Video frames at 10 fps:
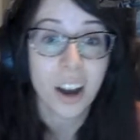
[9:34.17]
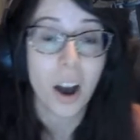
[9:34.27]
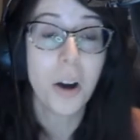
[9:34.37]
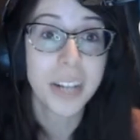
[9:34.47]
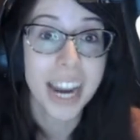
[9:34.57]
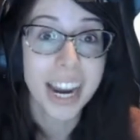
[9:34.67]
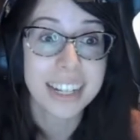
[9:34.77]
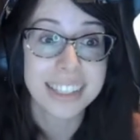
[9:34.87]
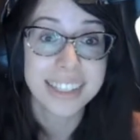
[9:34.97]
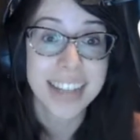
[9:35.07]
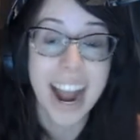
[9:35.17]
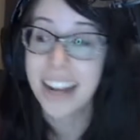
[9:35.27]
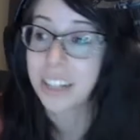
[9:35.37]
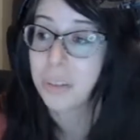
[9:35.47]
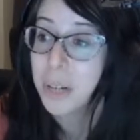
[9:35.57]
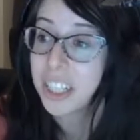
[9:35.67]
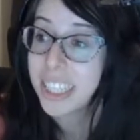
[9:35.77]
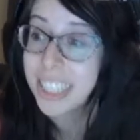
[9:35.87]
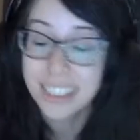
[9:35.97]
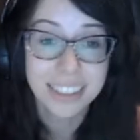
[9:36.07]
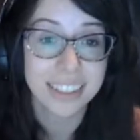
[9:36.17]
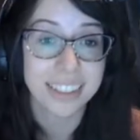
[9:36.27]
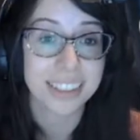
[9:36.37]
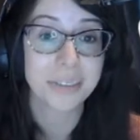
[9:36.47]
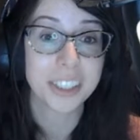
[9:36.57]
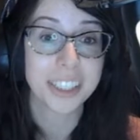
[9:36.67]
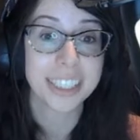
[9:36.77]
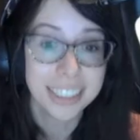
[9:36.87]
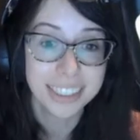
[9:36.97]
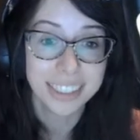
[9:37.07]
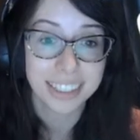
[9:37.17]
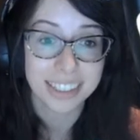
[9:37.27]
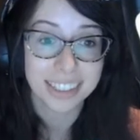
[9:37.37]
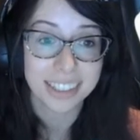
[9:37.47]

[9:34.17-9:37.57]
Okay, static. We are in this. We're in this.